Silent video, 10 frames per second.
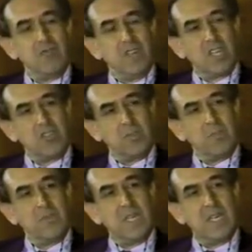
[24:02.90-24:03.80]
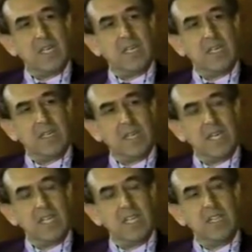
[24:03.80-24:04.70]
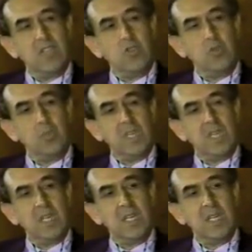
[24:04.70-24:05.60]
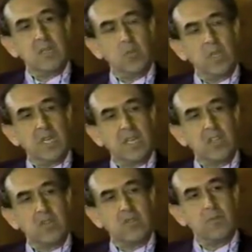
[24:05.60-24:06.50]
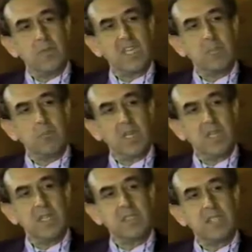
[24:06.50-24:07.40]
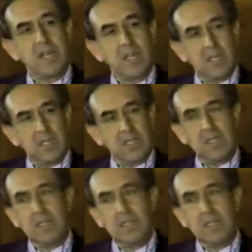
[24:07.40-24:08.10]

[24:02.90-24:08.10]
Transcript: reaction. I needed to be dealing with the act of making buildings directly.